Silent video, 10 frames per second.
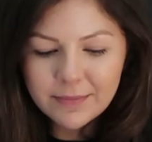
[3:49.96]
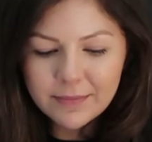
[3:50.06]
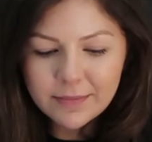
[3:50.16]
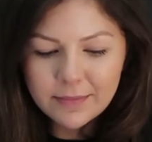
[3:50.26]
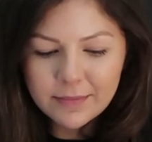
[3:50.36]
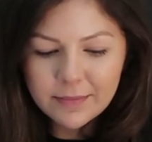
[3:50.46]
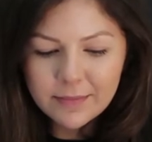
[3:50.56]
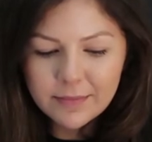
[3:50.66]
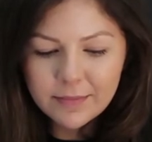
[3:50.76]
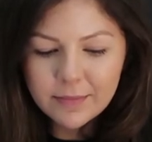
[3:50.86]

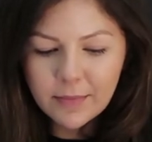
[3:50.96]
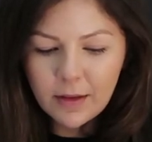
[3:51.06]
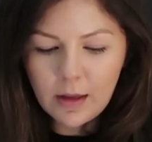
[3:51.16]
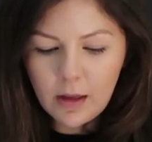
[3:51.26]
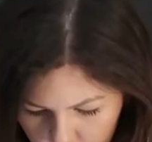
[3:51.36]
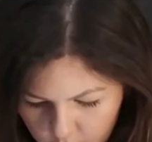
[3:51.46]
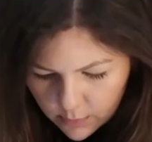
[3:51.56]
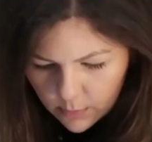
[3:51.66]
(silence)